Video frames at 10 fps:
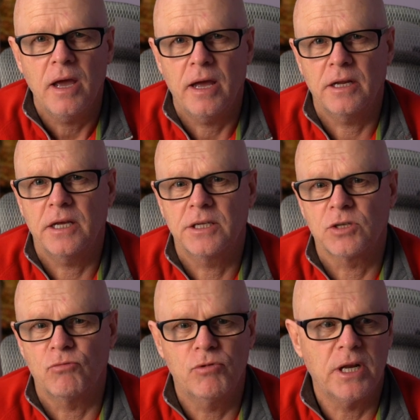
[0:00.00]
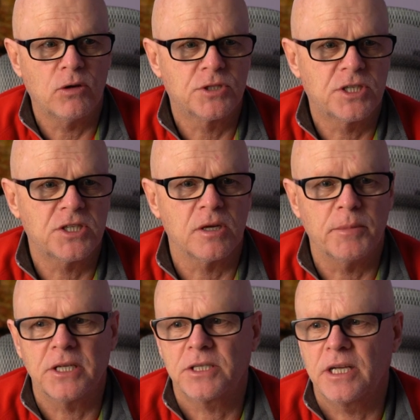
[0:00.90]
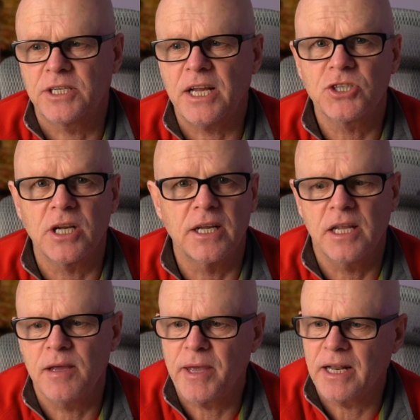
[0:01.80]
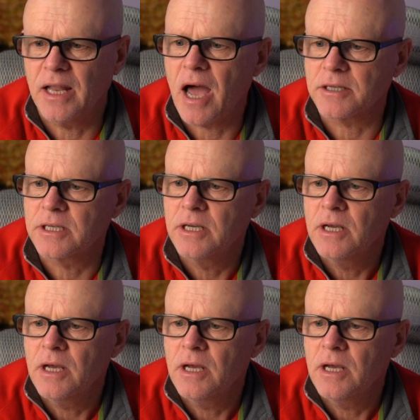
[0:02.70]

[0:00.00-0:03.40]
And it's a really good system and it's, it's actually Leeming LUT.